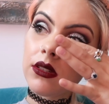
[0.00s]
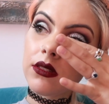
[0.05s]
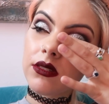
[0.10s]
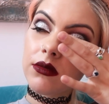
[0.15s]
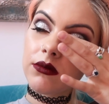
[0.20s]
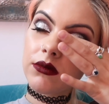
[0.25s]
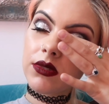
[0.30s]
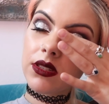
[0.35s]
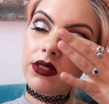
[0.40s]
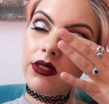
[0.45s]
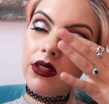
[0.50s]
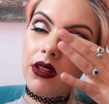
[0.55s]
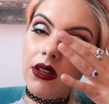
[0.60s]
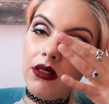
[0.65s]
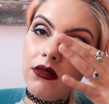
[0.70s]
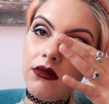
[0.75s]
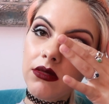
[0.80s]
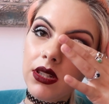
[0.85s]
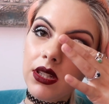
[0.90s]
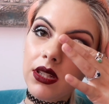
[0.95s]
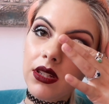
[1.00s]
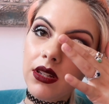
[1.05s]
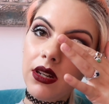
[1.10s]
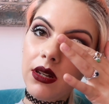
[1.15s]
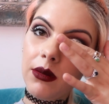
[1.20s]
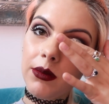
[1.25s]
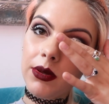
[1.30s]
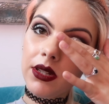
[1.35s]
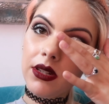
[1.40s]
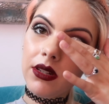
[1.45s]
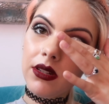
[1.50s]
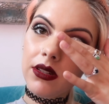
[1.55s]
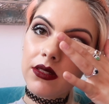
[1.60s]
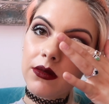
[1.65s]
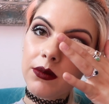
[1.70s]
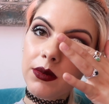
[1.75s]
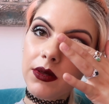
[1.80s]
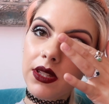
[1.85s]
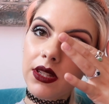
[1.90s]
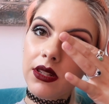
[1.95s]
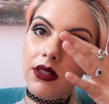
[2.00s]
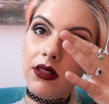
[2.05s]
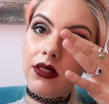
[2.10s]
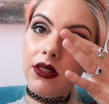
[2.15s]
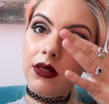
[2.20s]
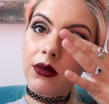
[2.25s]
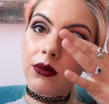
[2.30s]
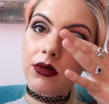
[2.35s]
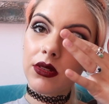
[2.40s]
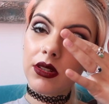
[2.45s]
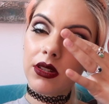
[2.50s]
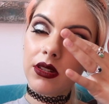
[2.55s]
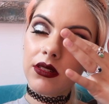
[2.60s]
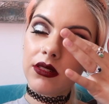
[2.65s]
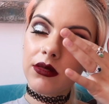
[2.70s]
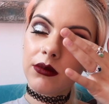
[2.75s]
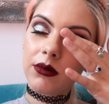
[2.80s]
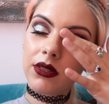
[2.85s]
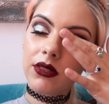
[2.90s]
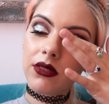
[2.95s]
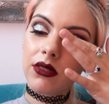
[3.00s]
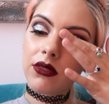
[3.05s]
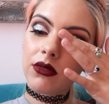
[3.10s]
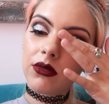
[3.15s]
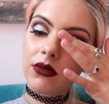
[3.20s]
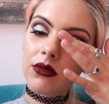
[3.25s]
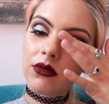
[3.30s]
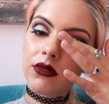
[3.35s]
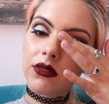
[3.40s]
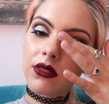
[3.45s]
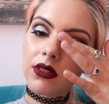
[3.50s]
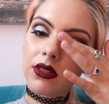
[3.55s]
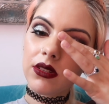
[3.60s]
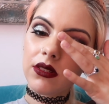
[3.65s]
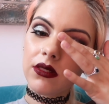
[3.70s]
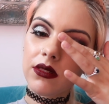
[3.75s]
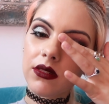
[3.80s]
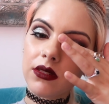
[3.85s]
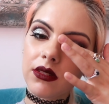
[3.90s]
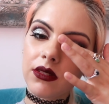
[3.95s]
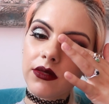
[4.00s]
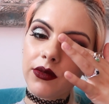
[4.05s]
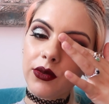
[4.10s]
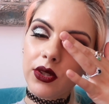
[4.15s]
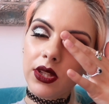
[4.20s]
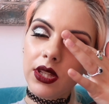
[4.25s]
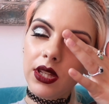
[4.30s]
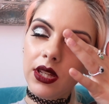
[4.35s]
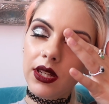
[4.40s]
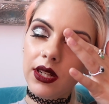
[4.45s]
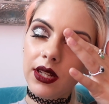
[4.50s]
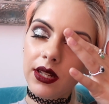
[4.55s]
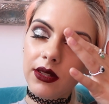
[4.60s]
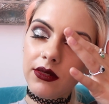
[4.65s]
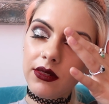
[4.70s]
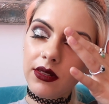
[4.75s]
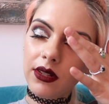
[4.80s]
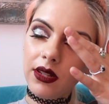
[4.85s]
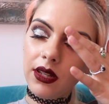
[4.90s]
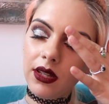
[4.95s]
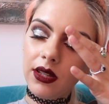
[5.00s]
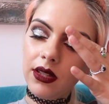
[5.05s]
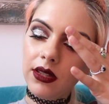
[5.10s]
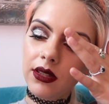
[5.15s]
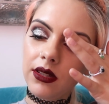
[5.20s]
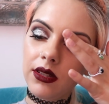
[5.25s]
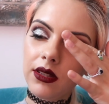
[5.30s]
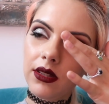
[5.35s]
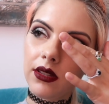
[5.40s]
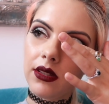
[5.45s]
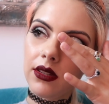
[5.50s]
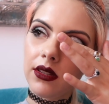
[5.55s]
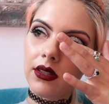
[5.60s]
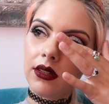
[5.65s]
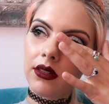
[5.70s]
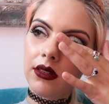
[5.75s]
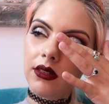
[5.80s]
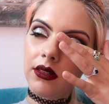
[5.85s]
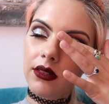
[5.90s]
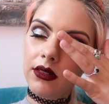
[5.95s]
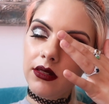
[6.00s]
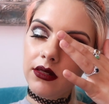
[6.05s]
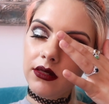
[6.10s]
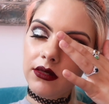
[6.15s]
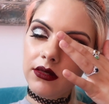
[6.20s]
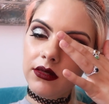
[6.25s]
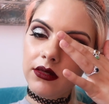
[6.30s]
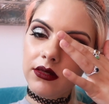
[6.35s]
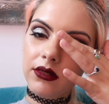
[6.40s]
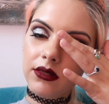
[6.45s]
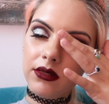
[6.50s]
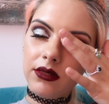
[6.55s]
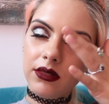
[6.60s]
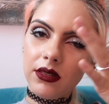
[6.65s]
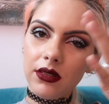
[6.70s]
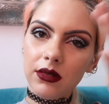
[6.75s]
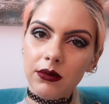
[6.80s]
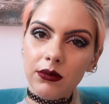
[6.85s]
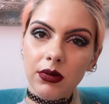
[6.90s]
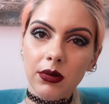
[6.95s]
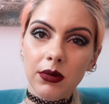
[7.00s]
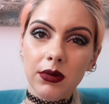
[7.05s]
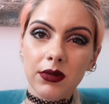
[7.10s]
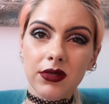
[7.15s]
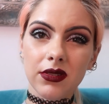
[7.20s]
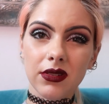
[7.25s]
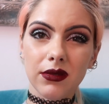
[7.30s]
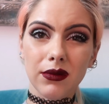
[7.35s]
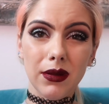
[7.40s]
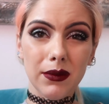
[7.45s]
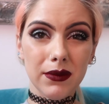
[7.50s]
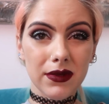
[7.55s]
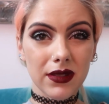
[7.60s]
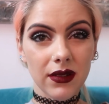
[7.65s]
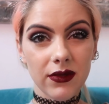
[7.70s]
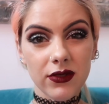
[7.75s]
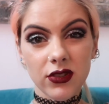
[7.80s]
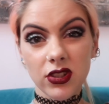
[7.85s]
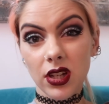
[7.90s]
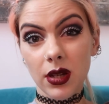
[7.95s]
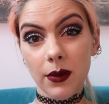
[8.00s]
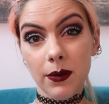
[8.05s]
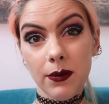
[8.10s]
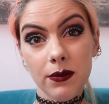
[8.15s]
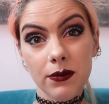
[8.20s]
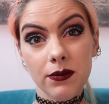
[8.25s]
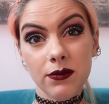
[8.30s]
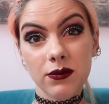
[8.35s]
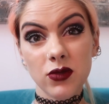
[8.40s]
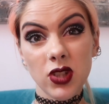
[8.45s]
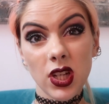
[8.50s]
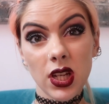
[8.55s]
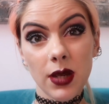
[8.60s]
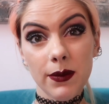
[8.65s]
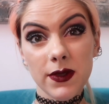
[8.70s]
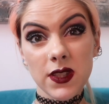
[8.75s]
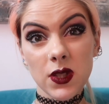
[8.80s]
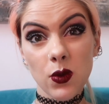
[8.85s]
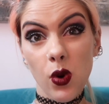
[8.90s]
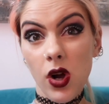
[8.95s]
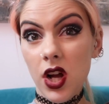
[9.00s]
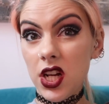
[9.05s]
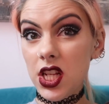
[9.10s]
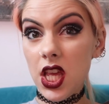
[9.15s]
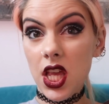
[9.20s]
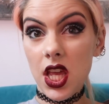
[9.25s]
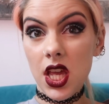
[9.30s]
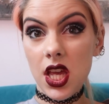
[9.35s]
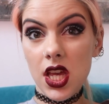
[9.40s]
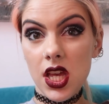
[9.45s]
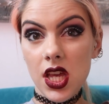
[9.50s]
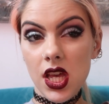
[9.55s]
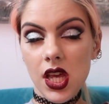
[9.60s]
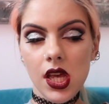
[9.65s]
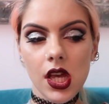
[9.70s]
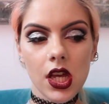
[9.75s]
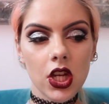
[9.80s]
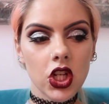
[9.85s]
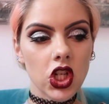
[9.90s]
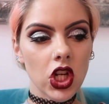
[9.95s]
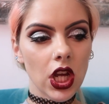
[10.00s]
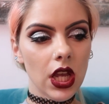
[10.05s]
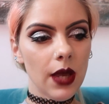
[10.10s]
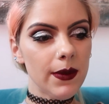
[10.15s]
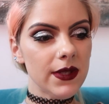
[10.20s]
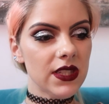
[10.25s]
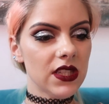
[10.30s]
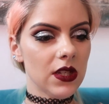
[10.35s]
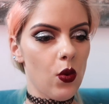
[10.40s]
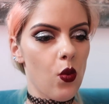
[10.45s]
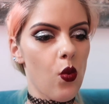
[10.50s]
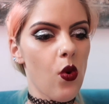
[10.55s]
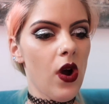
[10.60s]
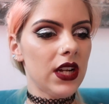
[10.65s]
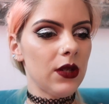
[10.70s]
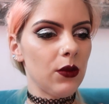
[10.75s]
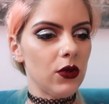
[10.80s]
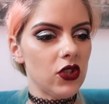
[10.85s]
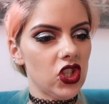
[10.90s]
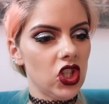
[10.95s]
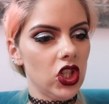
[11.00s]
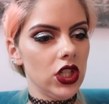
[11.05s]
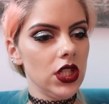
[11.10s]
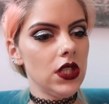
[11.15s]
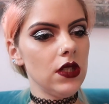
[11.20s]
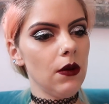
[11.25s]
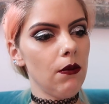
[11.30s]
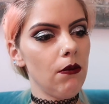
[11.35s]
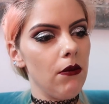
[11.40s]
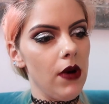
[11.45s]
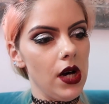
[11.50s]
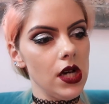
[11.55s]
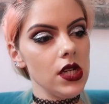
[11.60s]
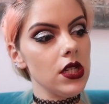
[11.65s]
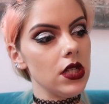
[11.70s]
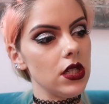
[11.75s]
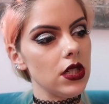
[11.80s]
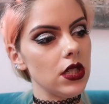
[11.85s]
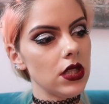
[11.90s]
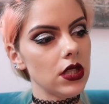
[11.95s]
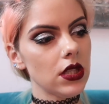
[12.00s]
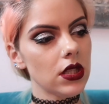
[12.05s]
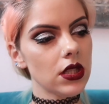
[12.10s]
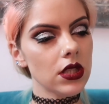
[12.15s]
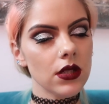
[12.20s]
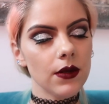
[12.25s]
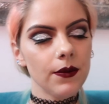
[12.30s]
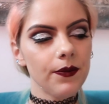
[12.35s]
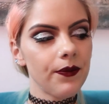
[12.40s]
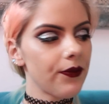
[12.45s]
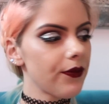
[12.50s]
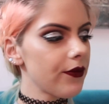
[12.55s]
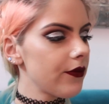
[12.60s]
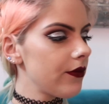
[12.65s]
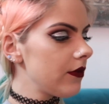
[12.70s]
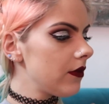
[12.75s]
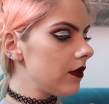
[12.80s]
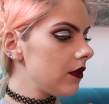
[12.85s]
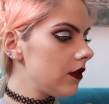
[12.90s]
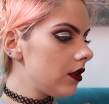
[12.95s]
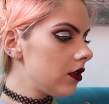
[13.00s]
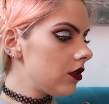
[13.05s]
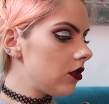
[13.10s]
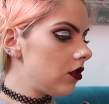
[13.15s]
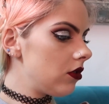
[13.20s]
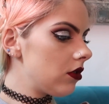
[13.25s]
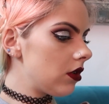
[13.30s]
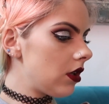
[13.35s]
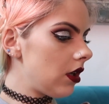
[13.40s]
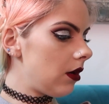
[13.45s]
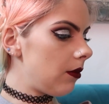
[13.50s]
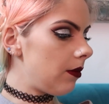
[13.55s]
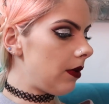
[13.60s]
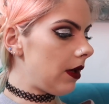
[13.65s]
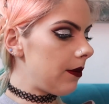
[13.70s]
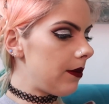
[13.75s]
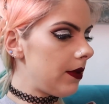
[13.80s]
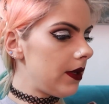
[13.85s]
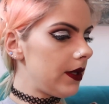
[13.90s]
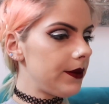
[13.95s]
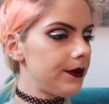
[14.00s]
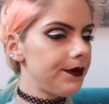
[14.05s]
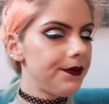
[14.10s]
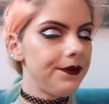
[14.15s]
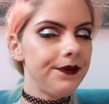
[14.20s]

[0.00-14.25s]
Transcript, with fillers: so I'm just like I really can't be asked but then I don't want to go to McDonald's because I've already eaten out today so I'm probably just gonna make myself a jack, jack up squatty jack up squatty with cheese and bones. yeah baby